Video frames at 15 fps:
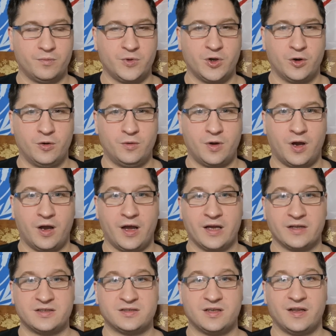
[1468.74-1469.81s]
you know,
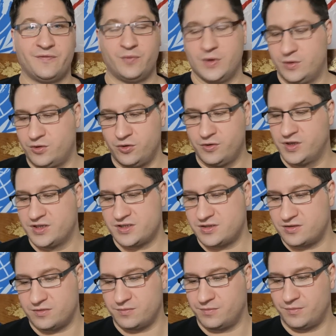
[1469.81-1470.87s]
as if we do
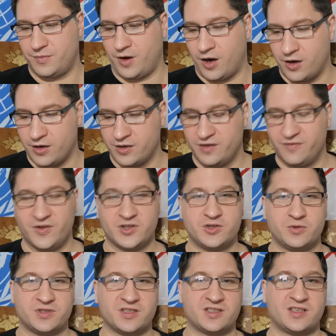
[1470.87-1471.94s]
this, our
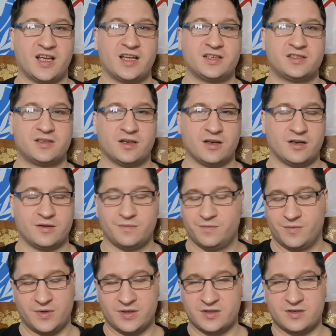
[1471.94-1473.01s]
individual success uh,
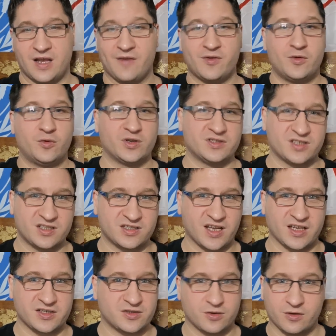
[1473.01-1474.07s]
is everyone's
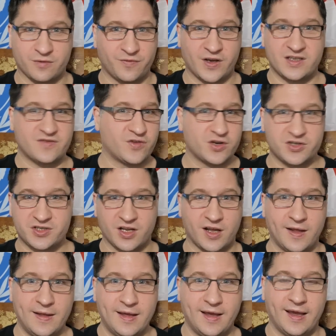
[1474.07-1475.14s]
success, or vice
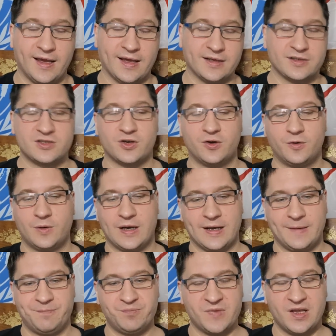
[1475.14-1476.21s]
versa. And so.
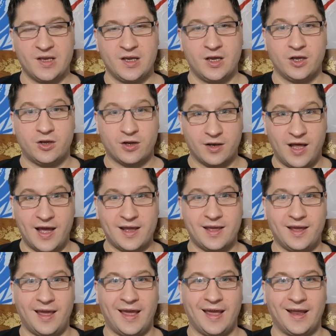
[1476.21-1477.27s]
Uh, good
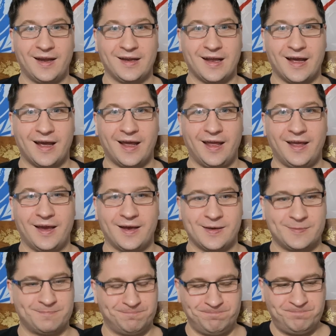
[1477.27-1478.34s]
luck, and I uh,